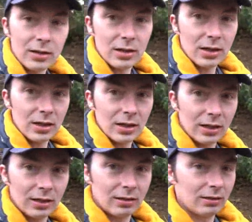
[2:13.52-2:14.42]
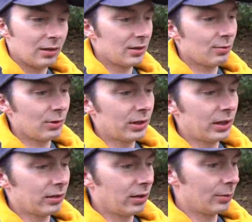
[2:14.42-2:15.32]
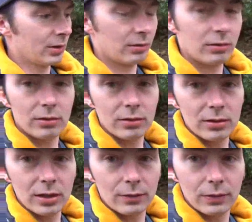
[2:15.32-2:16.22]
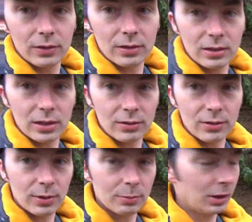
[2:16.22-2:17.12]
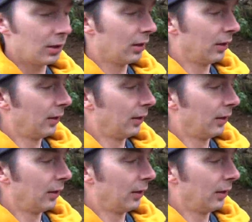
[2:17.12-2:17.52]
say it's one kilogram, I don't know, I don't have scales with me.